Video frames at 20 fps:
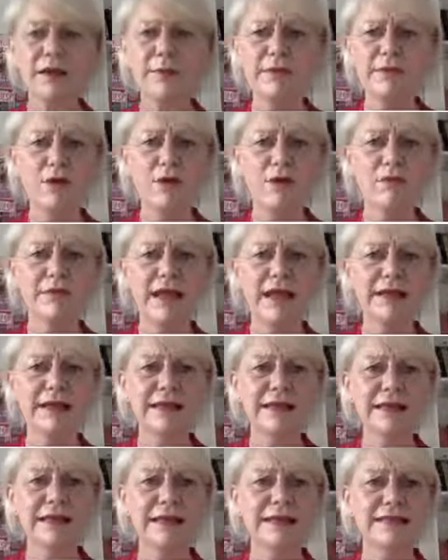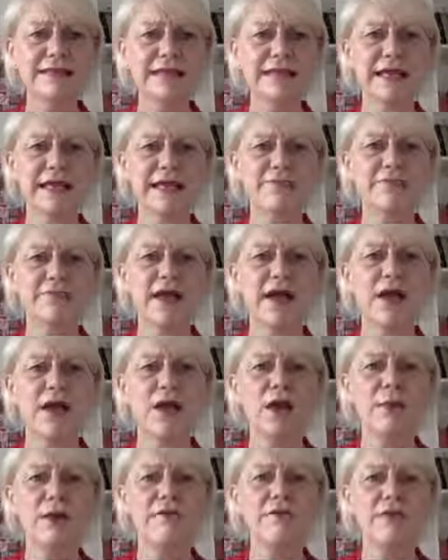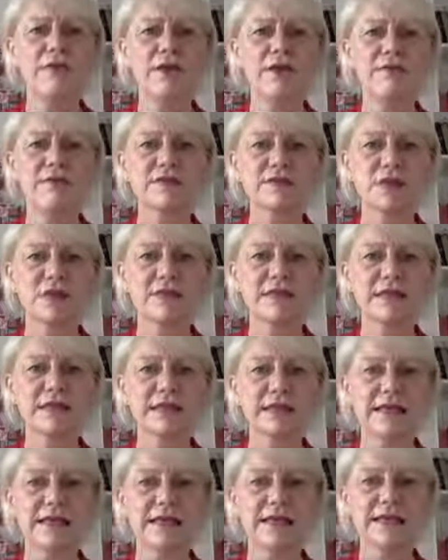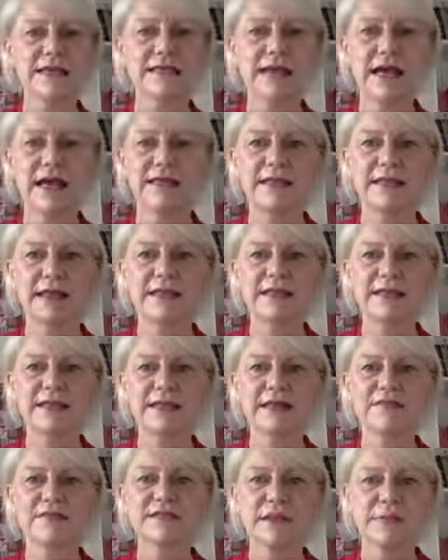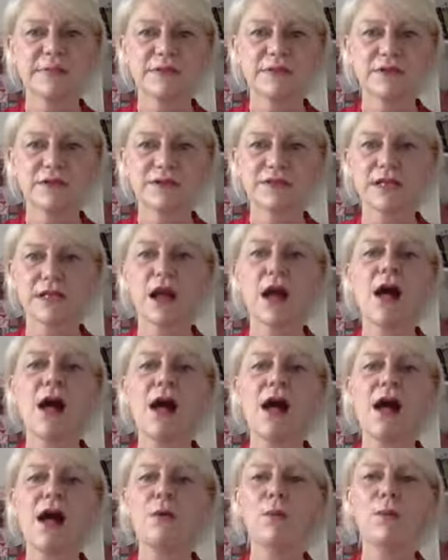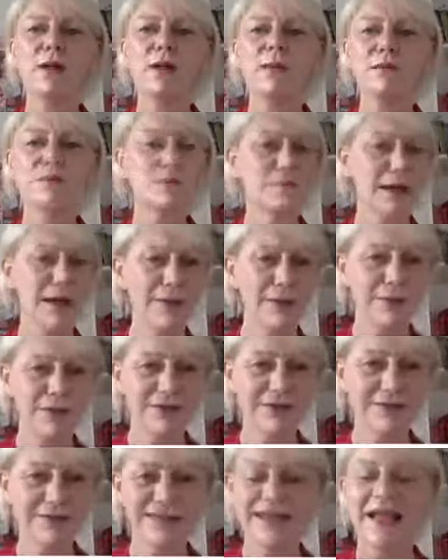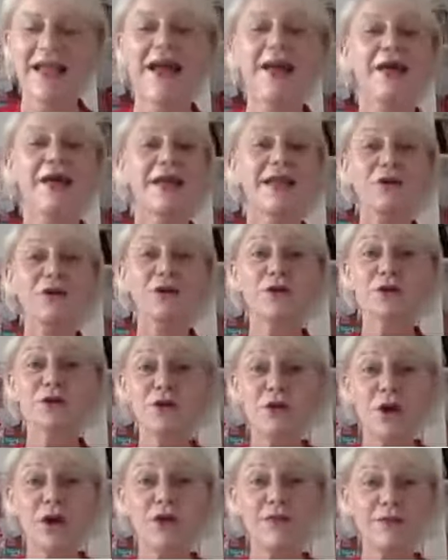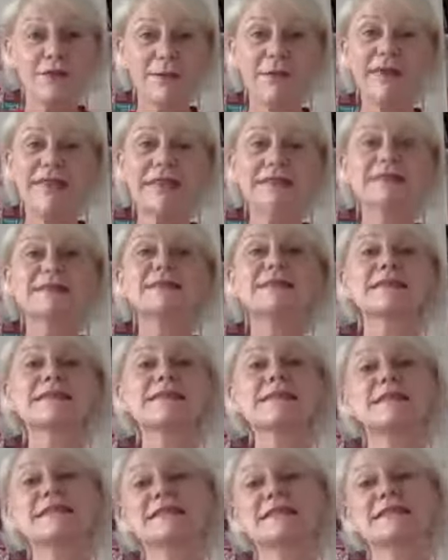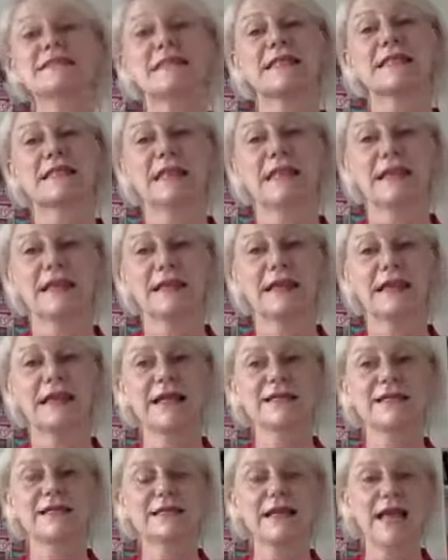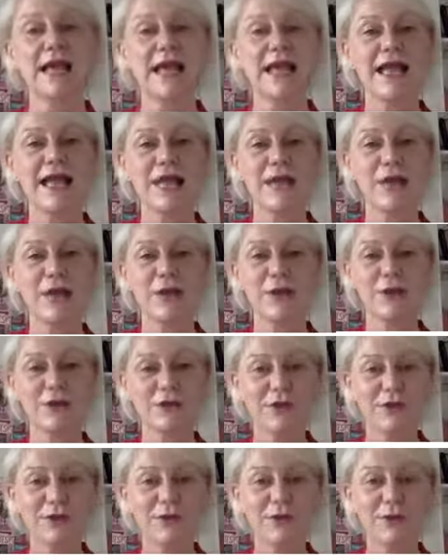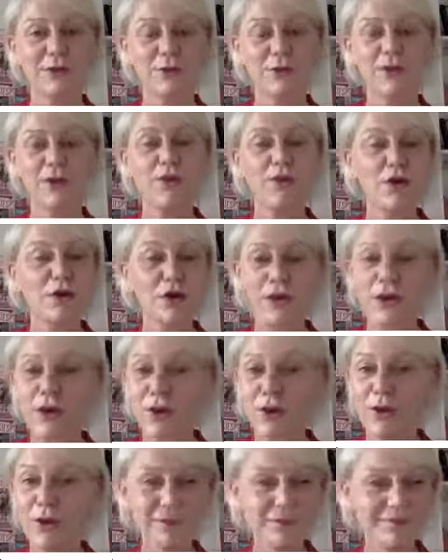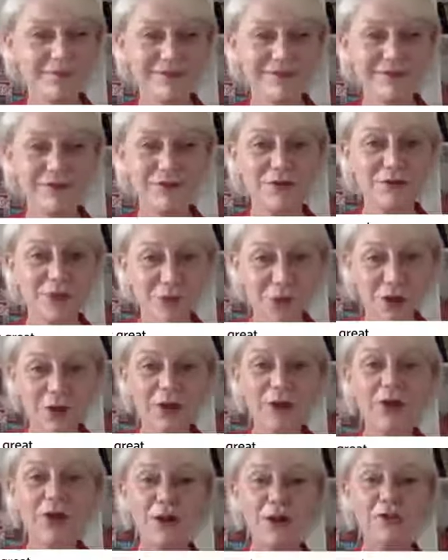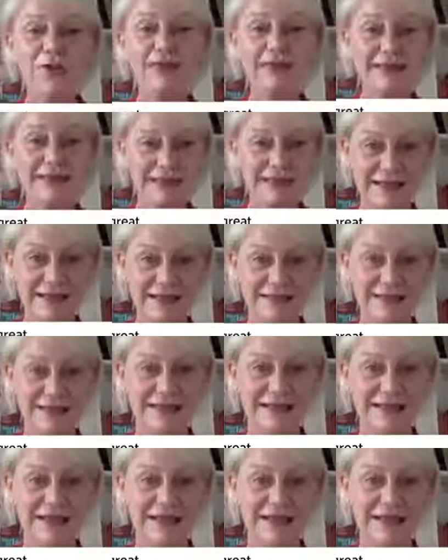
We've got Rhiannon here saying, hello, I'm forever starting things and then self-sabotaging. Ah, welcome to my world. You're not, I mean, this is the thing. It's, you know, we're not alone. You're not alone in that.